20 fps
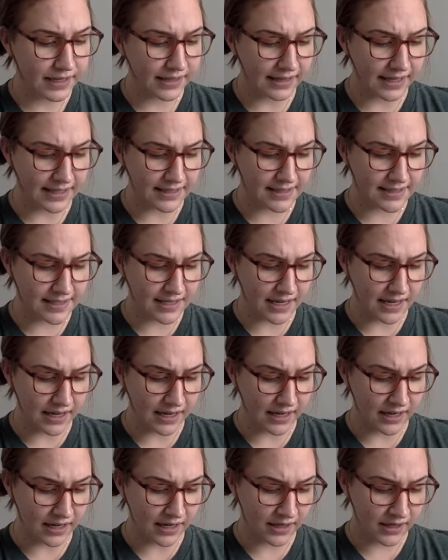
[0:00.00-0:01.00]
Let's
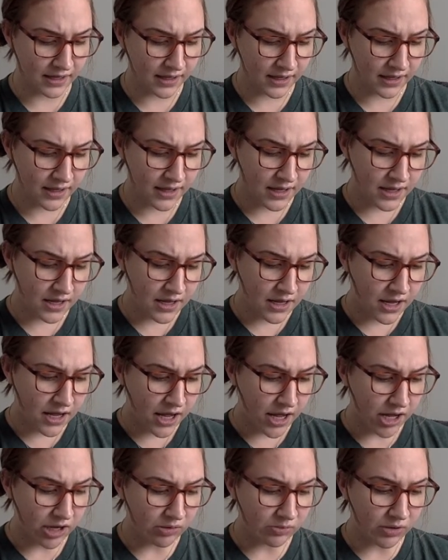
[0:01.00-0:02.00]
see.
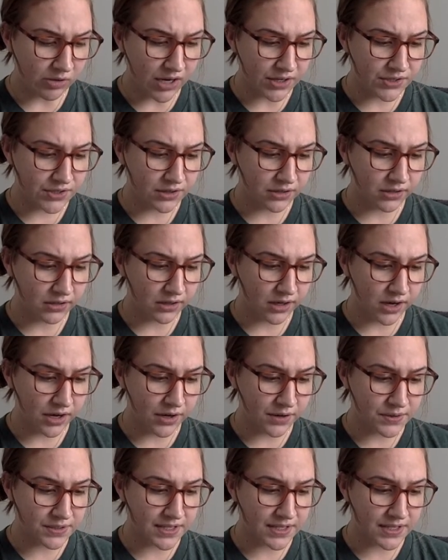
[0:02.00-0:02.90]
And Roscoe